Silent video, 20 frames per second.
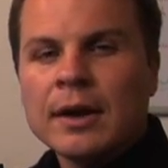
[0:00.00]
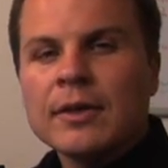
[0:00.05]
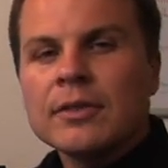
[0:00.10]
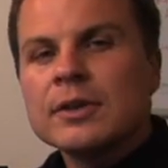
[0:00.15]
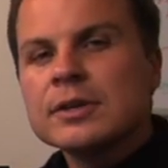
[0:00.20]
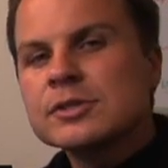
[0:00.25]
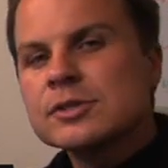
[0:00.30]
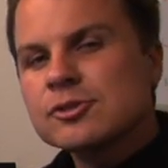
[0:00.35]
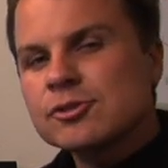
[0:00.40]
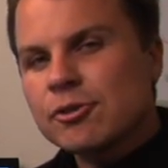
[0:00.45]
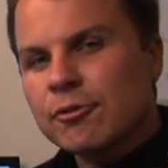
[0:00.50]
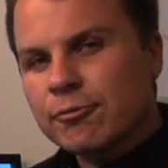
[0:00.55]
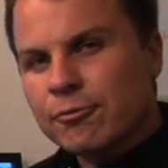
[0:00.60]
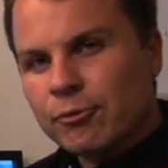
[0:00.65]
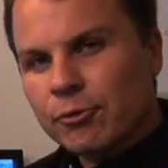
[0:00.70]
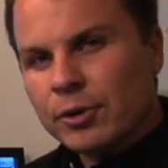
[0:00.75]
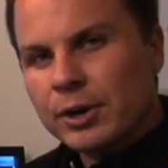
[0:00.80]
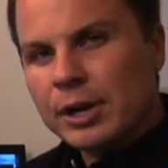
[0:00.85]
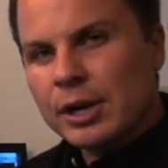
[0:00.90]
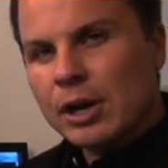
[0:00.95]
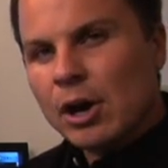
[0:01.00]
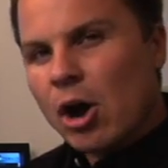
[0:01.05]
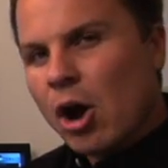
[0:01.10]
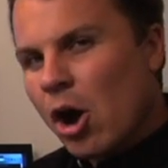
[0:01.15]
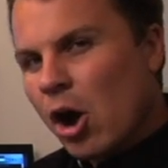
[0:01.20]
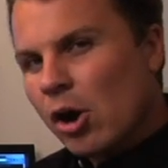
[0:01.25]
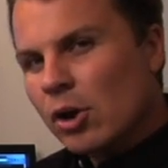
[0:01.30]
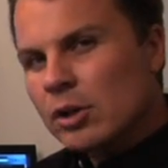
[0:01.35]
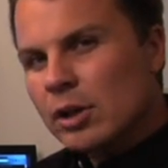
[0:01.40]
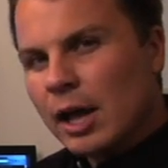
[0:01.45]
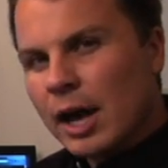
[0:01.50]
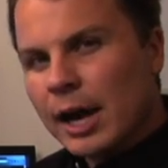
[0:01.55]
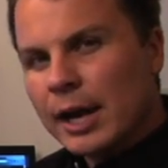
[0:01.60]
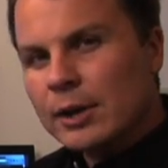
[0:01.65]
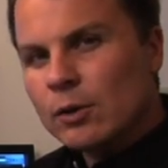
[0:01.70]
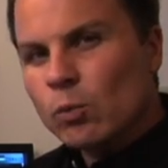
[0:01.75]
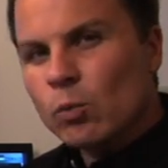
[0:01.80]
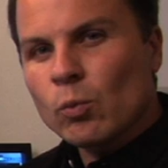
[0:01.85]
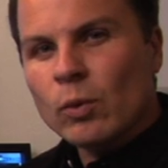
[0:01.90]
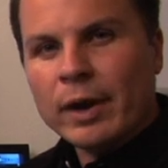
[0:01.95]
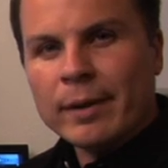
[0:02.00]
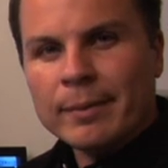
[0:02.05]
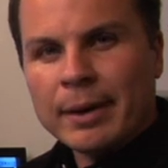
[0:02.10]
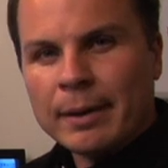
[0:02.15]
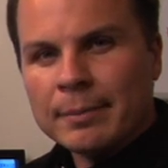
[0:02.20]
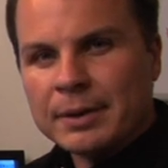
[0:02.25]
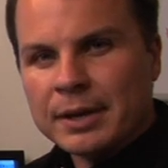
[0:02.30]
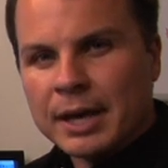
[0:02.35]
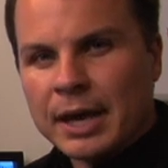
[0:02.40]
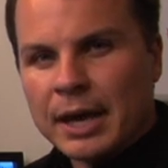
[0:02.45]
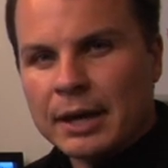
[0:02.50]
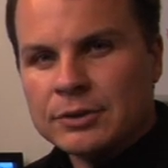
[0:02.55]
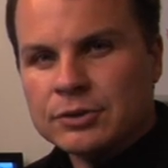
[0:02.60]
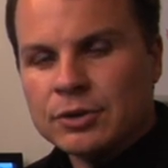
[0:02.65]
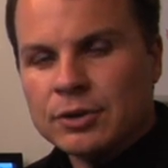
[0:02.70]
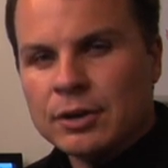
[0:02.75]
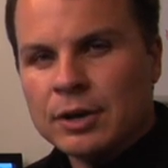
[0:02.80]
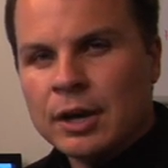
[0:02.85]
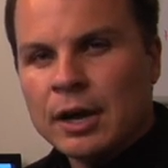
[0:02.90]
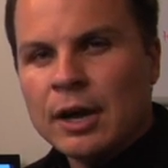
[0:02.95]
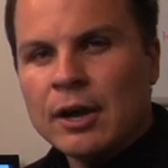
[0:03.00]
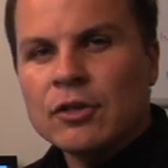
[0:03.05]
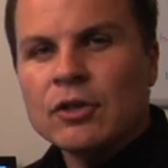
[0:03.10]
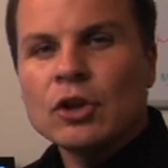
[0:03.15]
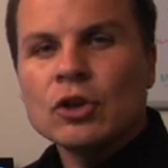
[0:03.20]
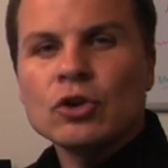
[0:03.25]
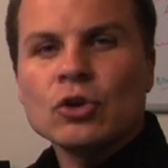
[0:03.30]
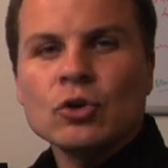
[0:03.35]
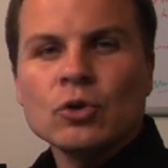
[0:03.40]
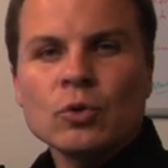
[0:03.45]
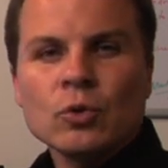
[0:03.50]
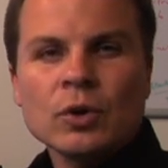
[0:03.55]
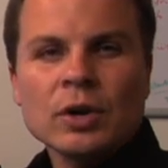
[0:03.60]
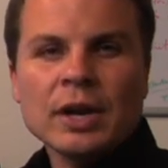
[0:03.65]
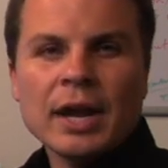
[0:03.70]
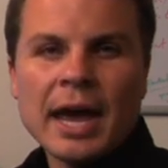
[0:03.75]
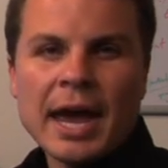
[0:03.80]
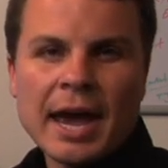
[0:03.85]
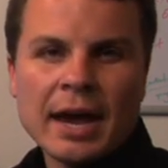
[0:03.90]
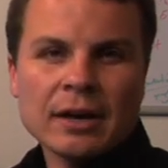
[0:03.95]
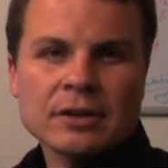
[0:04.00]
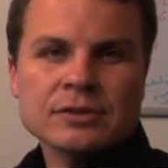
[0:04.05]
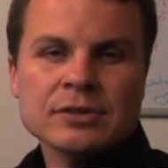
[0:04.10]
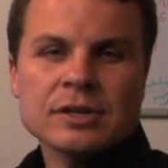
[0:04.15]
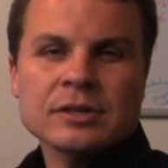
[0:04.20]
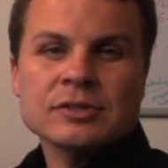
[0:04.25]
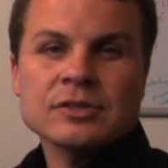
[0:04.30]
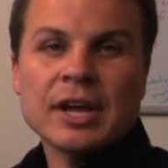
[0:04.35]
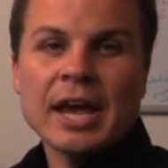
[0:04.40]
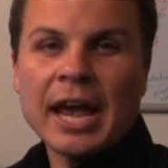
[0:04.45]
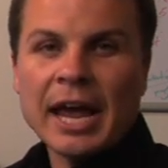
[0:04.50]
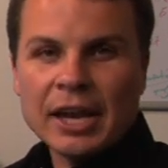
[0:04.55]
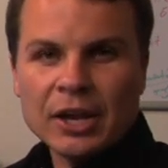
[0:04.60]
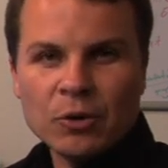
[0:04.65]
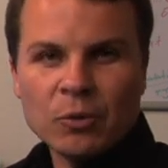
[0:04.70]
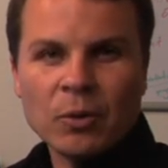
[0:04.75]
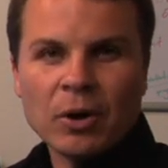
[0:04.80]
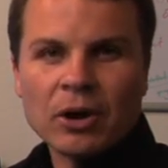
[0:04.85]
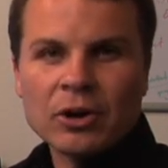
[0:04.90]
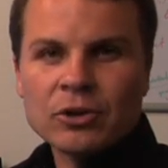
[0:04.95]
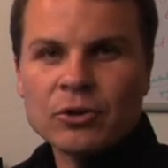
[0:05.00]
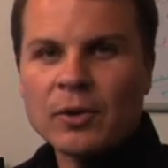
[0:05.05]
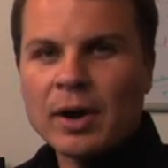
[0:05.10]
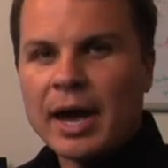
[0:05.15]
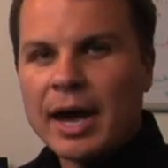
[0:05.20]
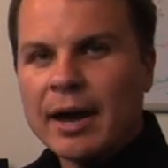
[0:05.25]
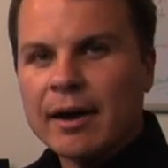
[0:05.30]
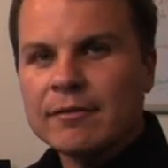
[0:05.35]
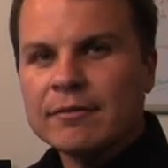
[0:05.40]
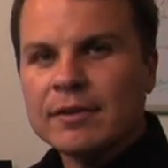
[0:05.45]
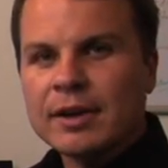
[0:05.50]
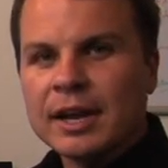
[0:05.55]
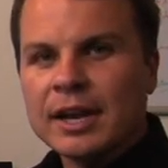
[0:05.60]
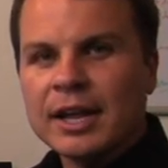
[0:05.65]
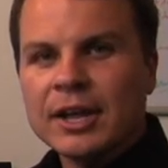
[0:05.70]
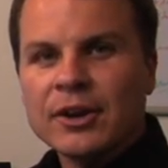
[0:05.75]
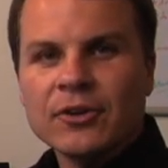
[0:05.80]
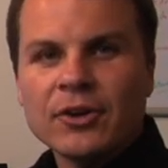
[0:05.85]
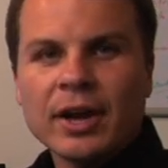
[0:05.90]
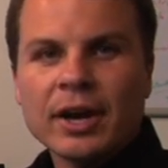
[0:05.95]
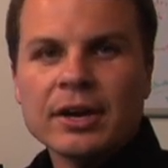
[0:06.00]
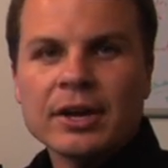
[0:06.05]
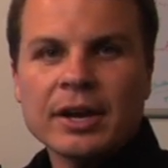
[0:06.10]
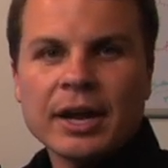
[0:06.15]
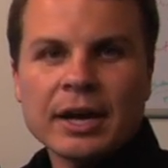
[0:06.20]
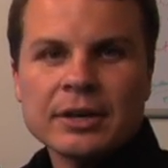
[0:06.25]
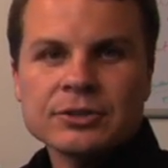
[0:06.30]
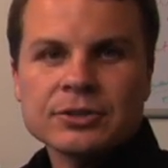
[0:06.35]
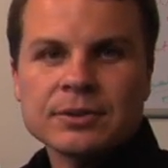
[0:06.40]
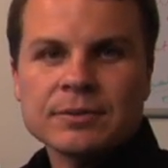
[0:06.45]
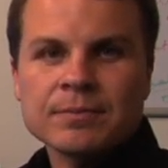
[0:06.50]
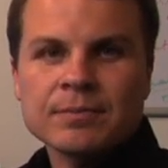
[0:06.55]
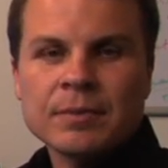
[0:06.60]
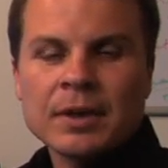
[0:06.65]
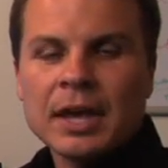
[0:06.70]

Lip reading: This is a free online web application that you can access anywhere you have an internet connection.